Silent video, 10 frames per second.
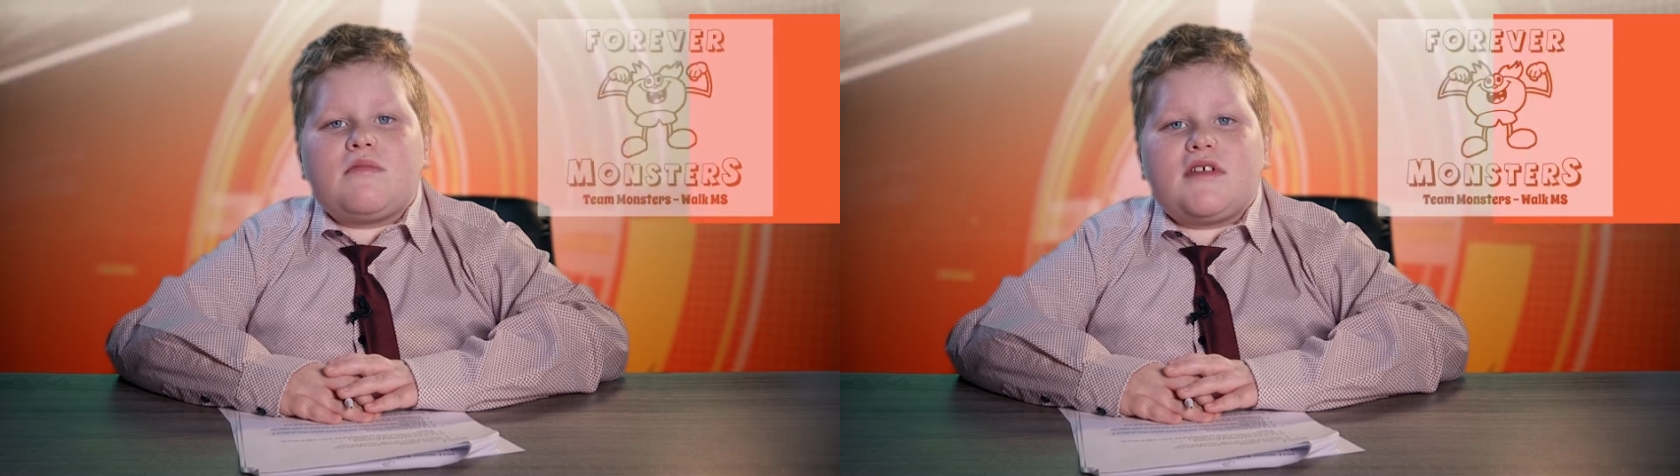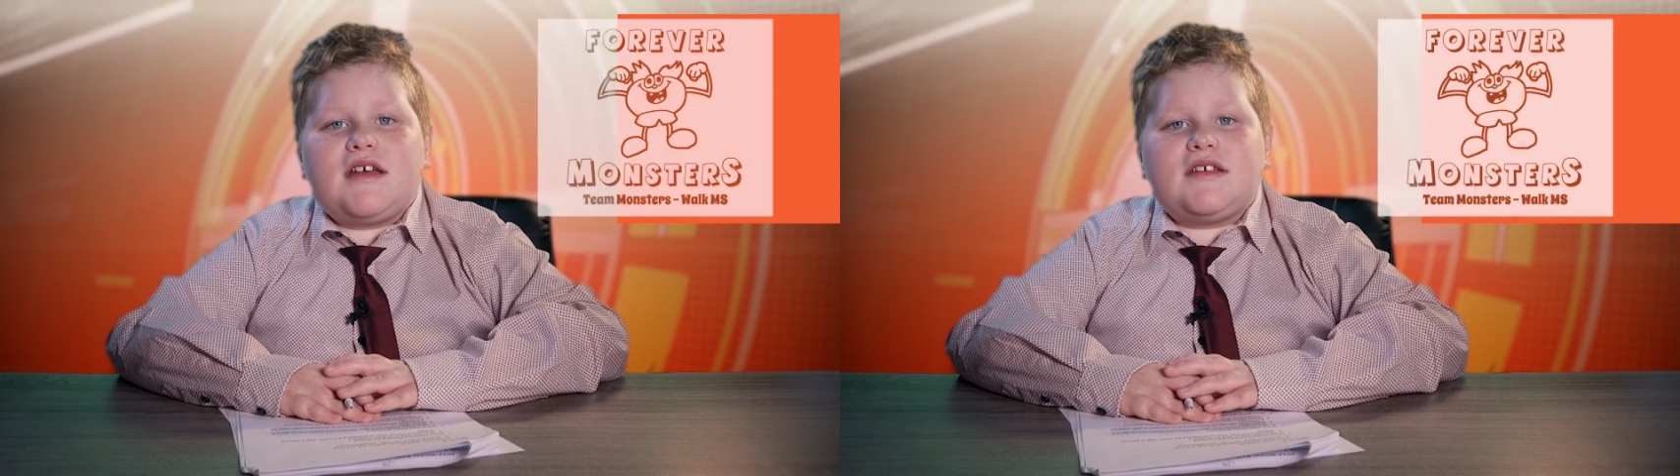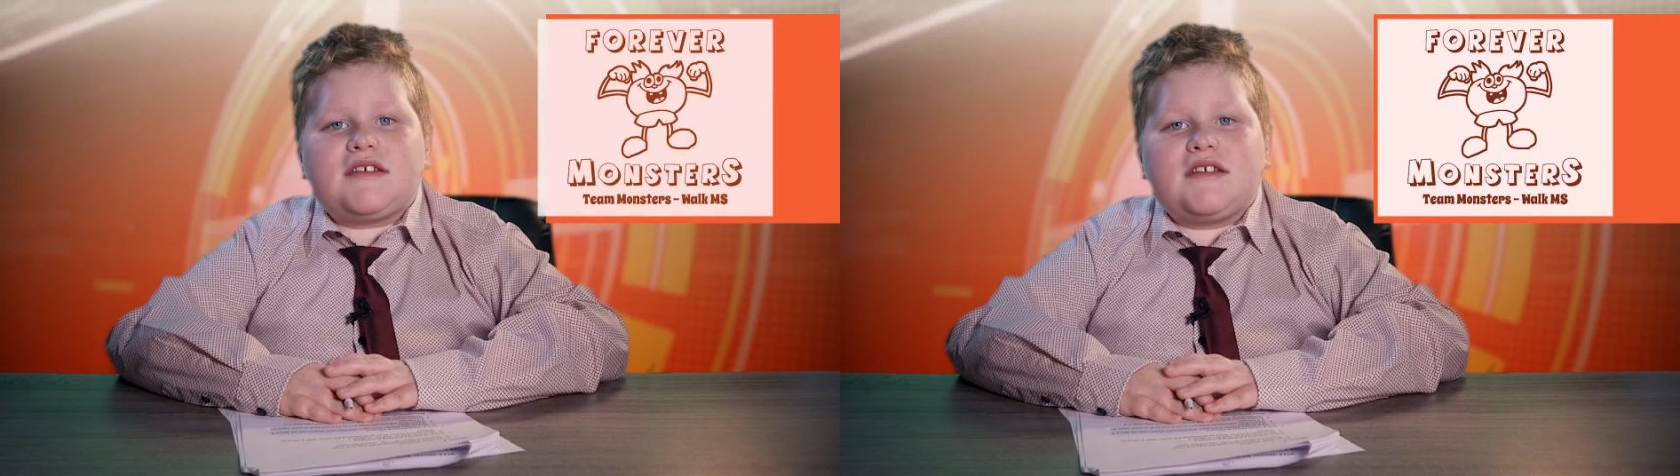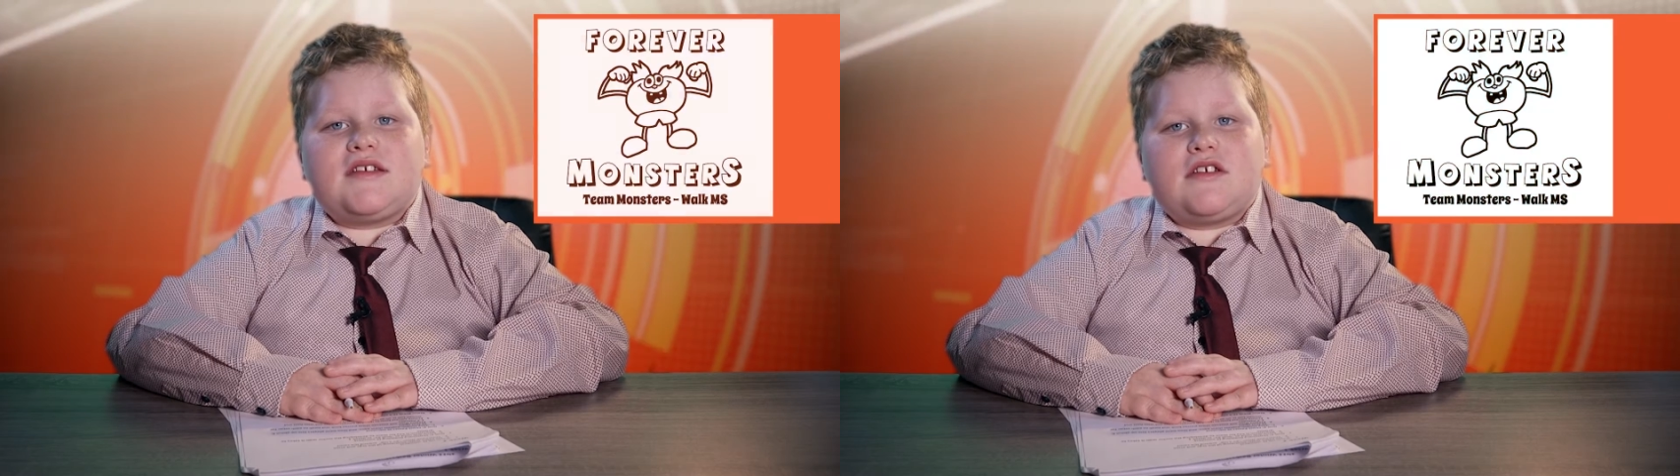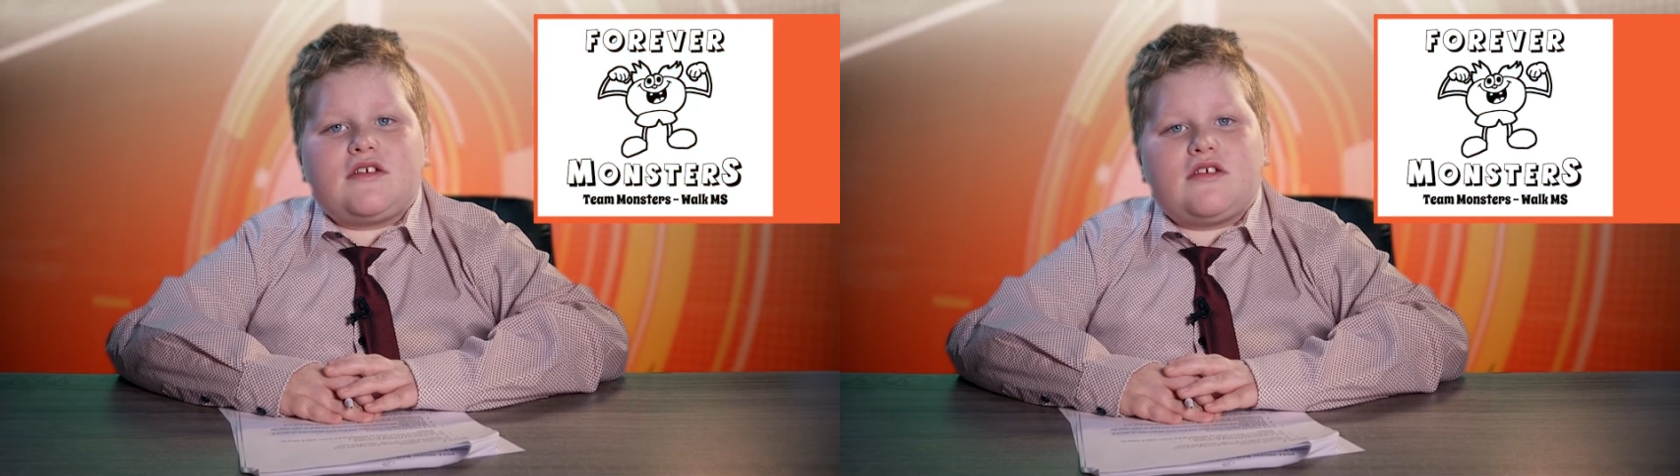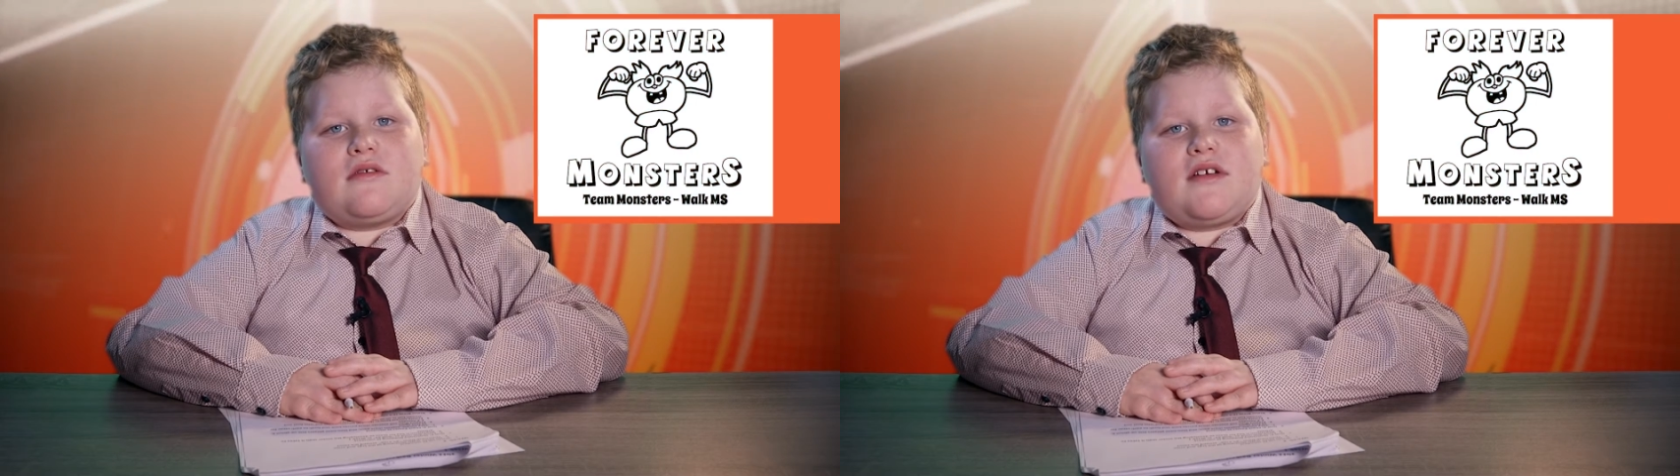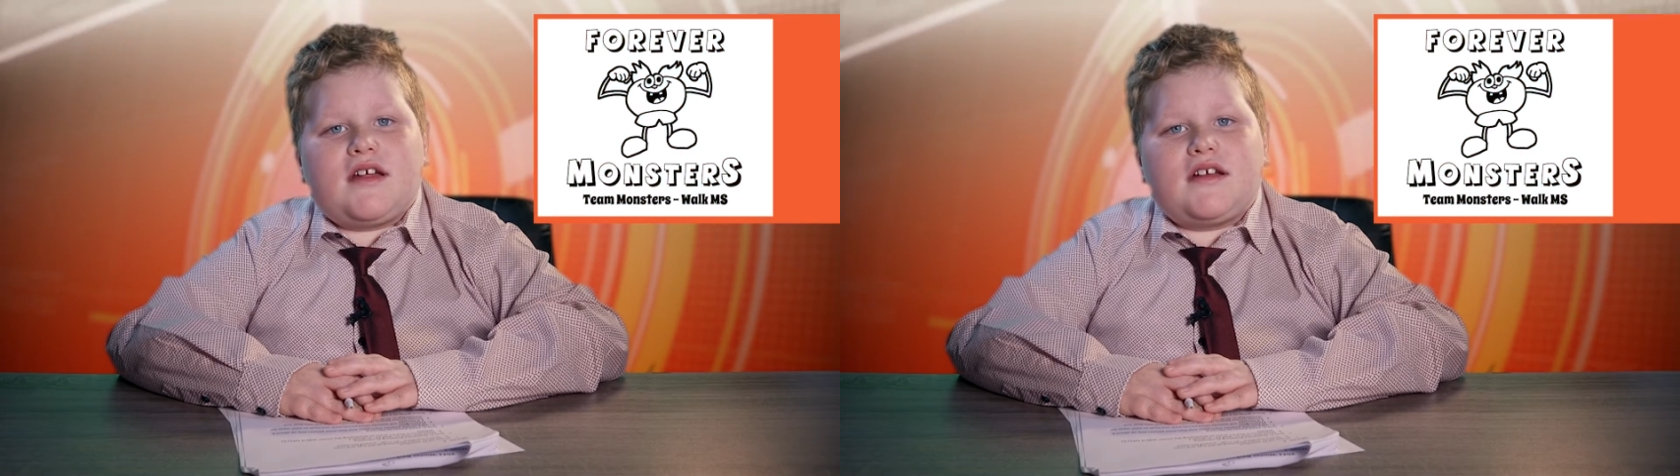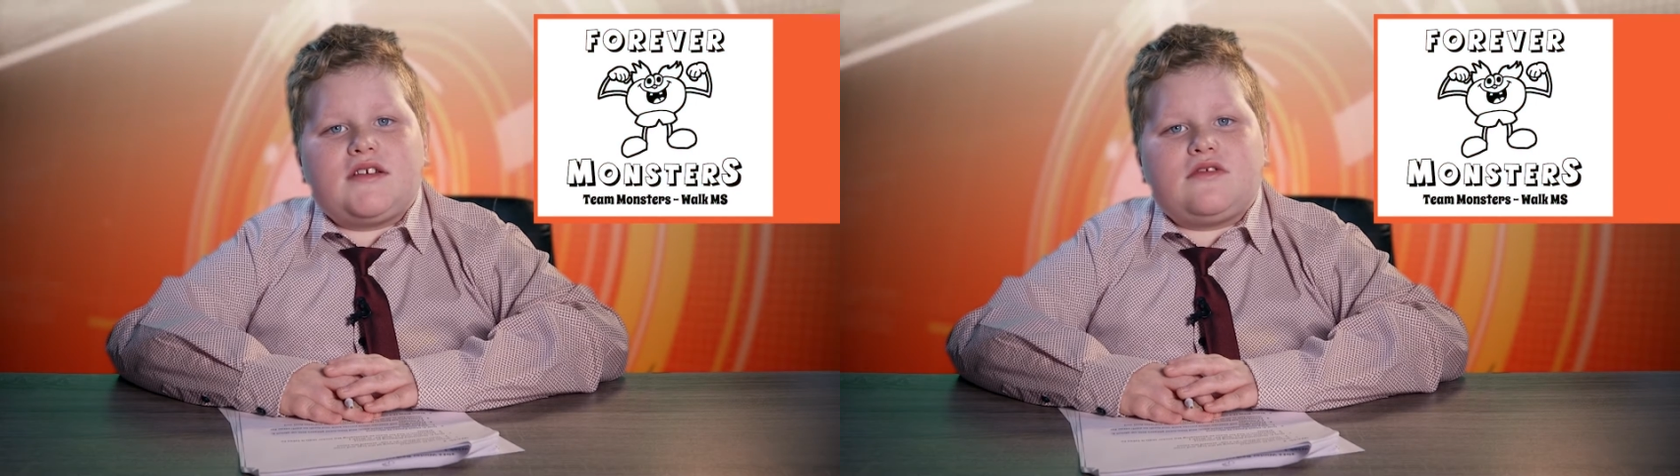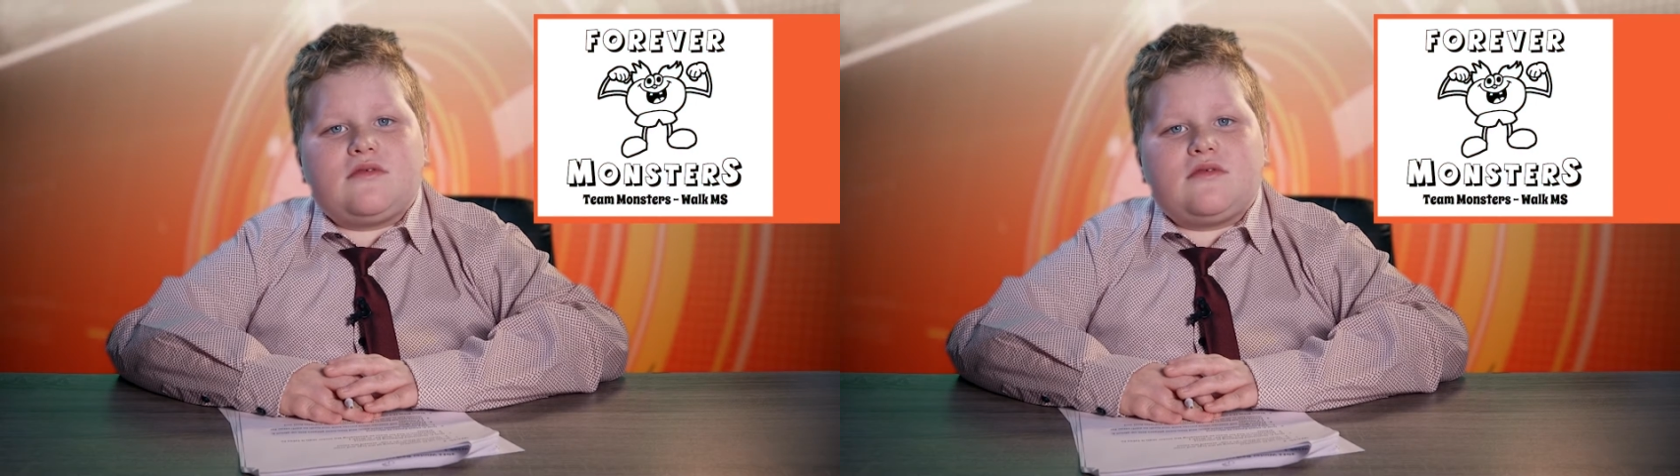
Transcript: Please consider donating